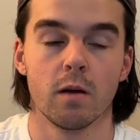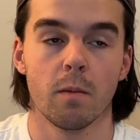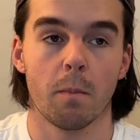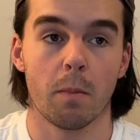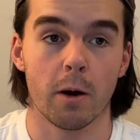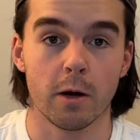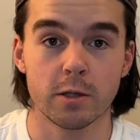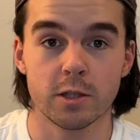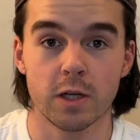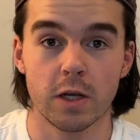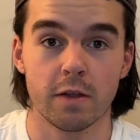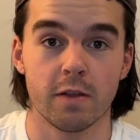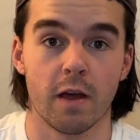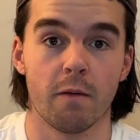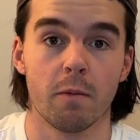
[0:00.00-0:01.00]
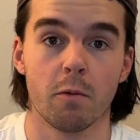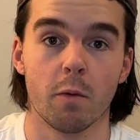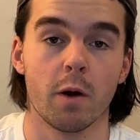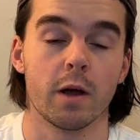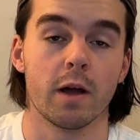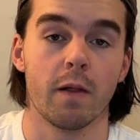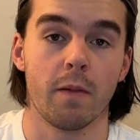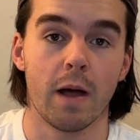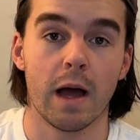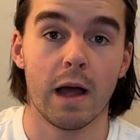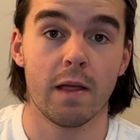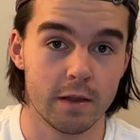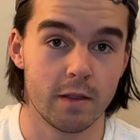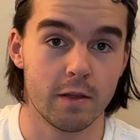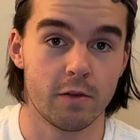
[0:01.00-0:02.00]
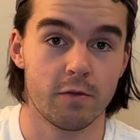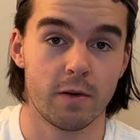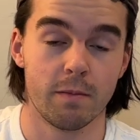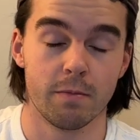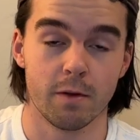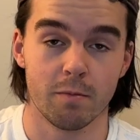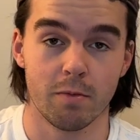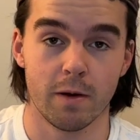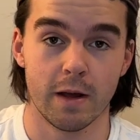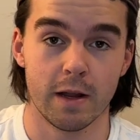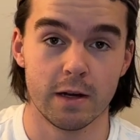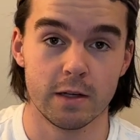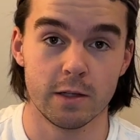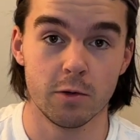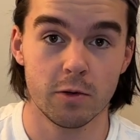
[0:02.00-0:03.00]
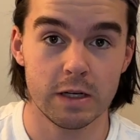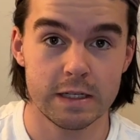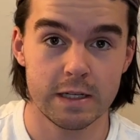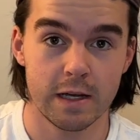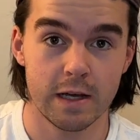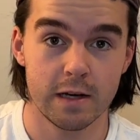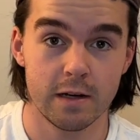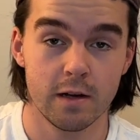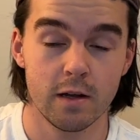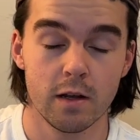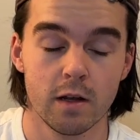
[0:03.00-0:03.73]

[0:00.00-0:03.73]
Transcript: purchase I've been wearing a lot that's from their brand Yuketen.